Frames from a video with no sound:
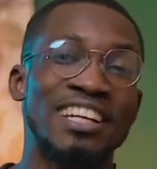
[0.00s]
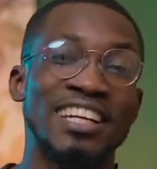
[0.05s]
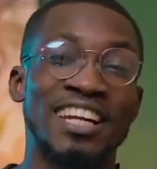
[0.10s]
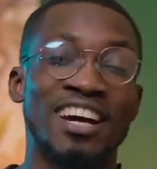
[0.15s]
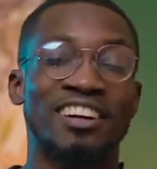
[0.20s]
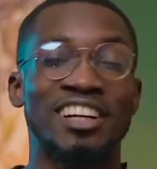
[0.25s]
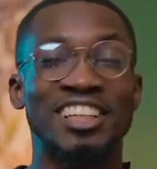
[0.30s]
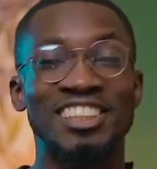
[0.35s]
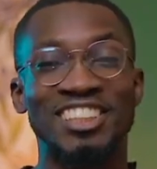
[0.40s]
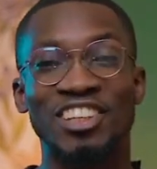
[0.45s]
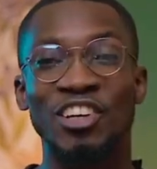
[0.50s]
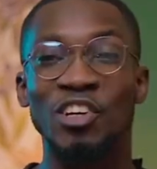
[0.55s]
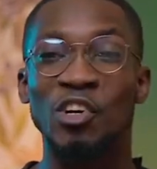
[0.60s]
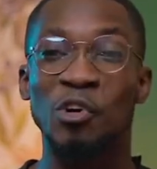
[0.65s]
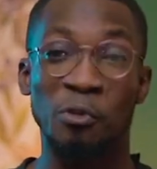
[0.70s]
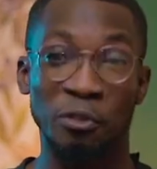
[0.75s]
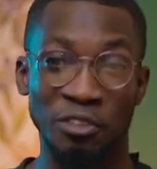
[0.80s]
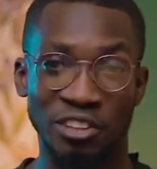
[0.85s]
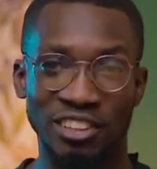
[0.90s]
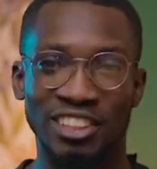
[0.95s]
Now let's get
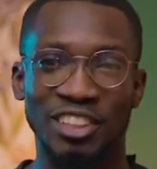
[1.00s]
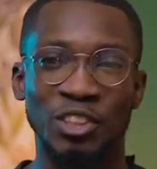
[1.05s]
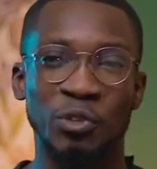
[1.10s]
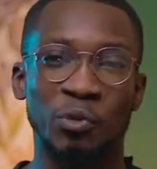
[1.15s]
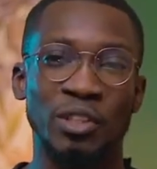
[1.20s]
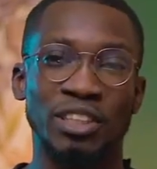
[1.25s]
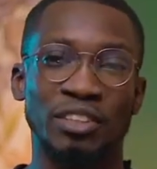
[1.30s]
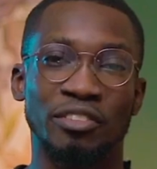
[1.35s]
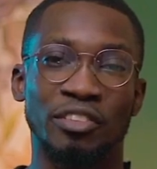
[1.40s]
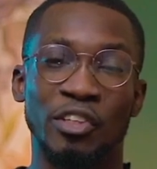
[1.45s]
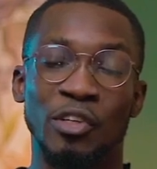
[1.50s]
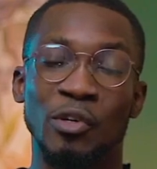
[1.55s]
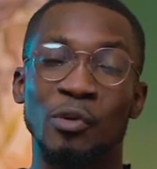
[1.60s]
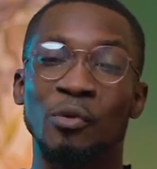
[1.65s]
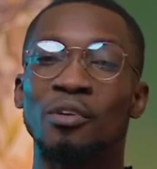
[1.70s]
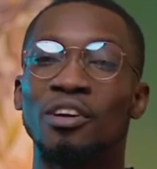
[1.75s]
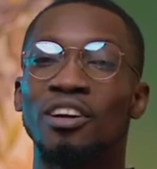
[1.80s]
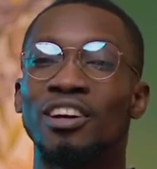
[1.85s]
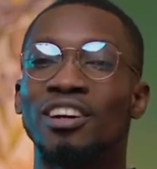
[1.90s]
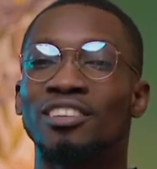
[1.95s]
going to this week's video,
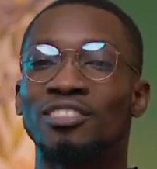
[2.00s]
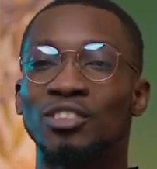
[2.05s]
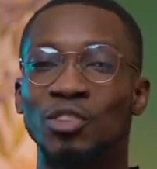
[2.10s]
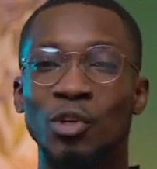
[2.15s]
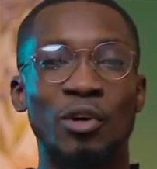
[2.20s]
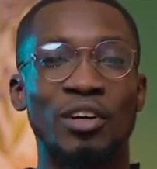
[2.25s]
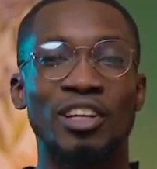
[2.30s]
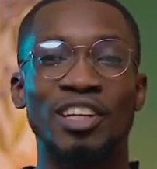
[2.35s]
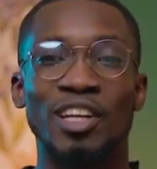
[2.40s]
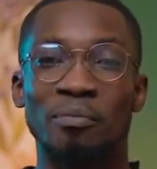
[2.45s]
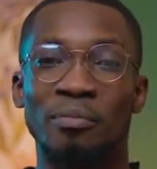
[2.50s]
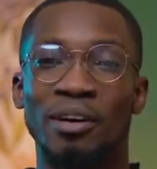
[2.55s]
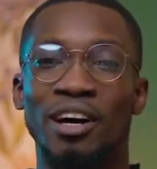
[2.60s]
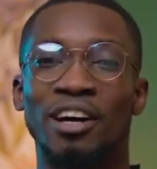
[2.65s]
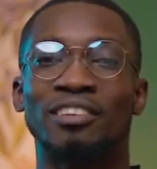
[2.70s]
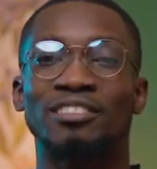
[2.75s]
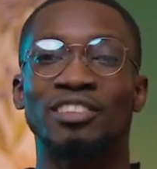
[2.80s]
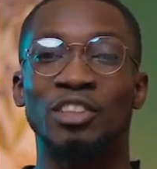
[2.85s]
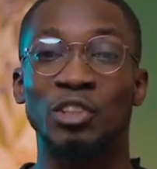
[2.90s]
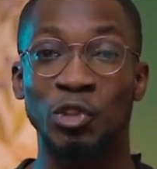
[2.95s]
talking
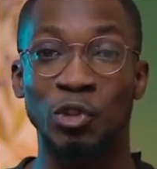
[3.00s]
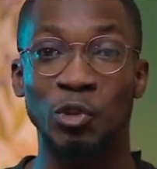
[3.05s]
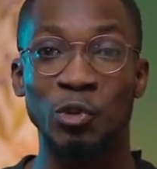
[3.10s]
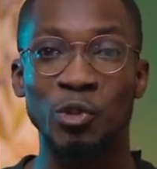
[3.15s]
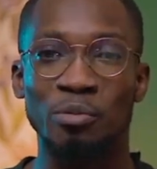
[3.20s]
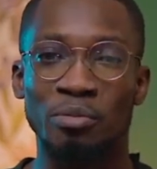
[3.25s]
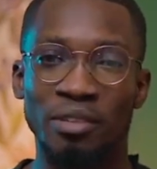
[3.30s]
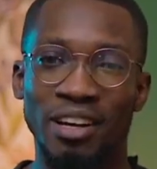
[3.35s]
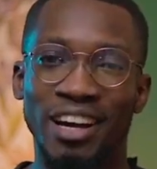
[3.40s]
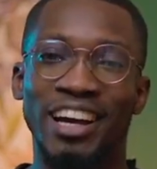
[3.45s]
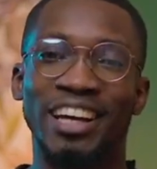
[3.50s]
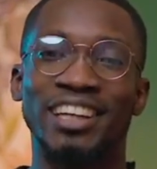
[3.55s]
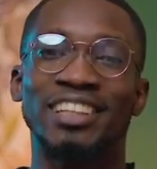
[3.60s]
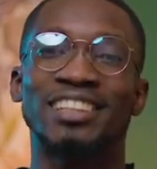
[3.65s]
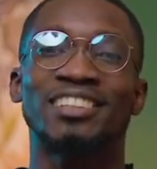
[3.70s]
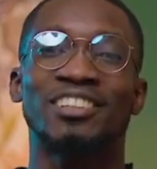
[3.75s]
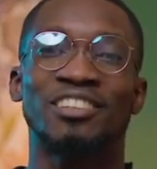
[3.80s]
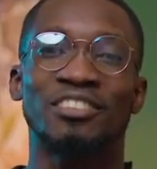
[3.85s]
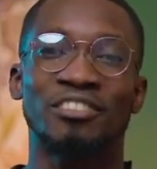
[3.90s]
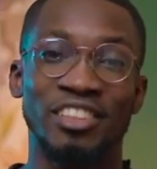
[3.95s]
about the truth
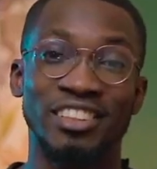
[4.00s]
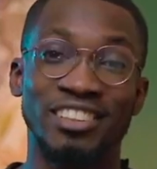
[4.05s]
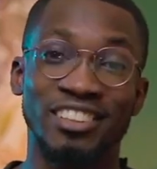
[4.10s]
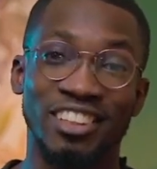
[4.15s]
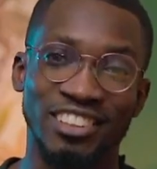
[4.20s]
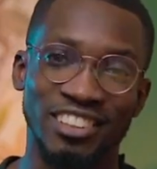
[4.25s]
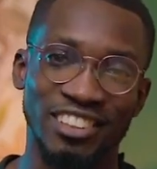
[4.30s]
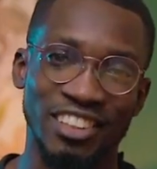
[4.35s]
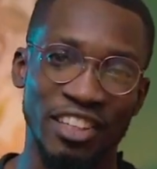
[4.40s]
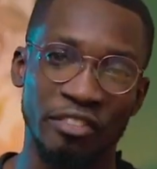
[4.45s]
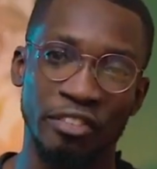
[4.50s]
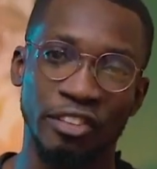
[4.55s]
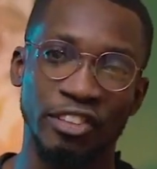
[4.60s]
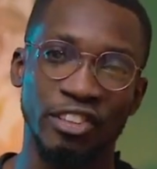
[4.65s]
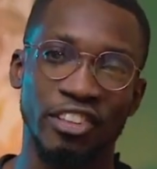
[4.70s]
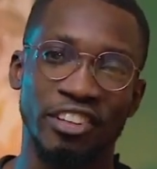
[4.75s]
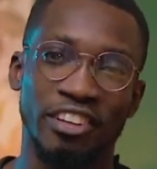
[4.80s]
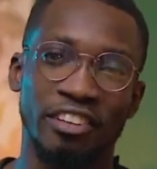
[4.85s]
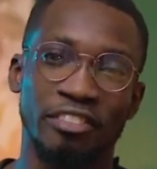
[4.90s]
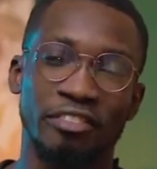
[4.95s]
behind retouching
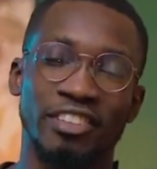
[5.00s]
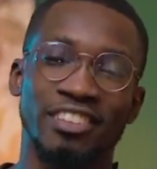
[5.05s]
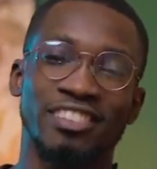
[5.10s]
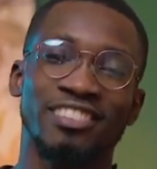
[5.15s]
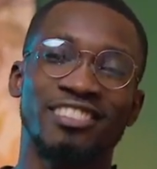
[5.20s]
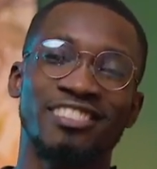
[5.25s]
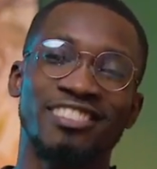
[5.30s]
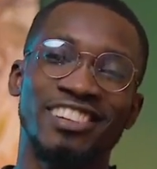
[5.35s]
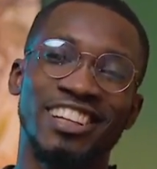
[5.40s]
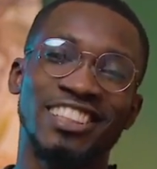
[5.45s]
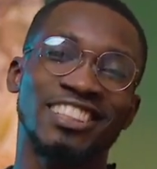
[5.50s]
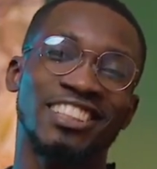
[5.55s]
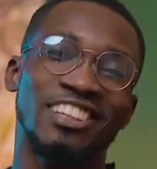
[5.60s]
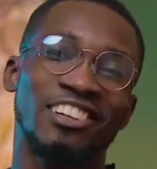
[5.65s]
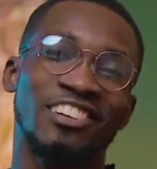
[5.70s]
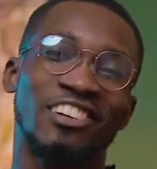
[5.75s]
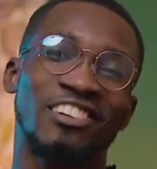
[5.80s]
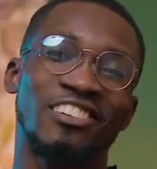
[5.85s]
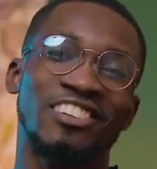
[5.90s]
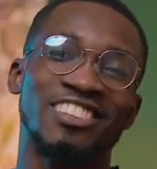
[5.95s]
photography. Let's
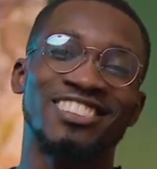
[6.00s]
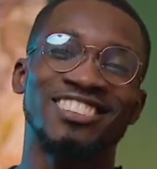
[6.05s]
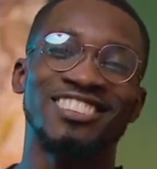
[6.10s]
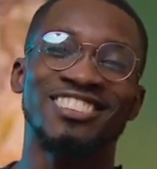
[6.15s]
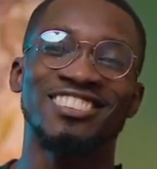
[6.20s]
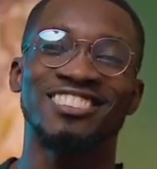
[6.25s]
get going.